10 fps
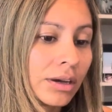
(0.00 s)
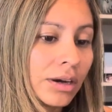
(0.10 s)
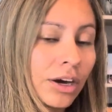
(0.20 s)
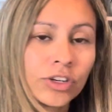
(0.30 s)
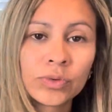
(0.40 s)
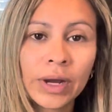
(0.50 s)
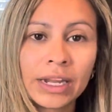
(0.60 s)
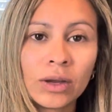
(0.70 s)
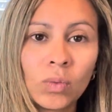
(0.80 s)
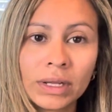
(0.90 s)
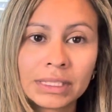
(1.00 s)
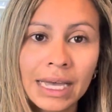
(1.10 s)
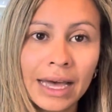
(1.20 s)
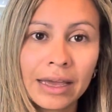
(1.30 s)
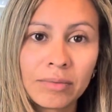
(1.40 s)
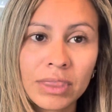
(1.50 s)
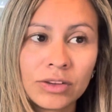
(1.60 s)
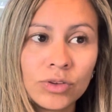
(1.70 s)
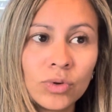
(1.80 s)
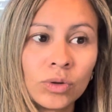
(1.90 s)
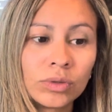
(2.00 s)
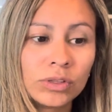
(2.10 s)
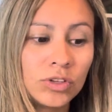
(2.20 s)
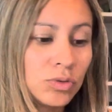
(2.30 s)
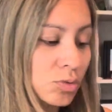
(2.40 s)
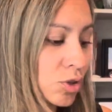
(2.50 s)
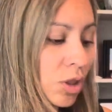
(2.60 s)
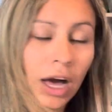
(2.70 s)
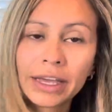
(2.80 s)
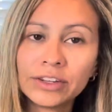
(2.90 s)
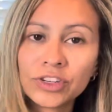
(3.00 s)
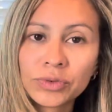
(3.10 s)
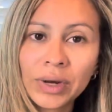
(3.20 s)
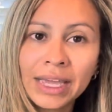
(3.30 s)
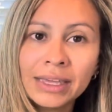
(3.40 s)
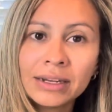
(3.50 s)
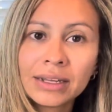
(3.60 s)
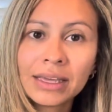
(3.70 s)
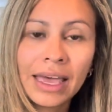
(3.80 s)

underwriting one time that you own you you lock in your rate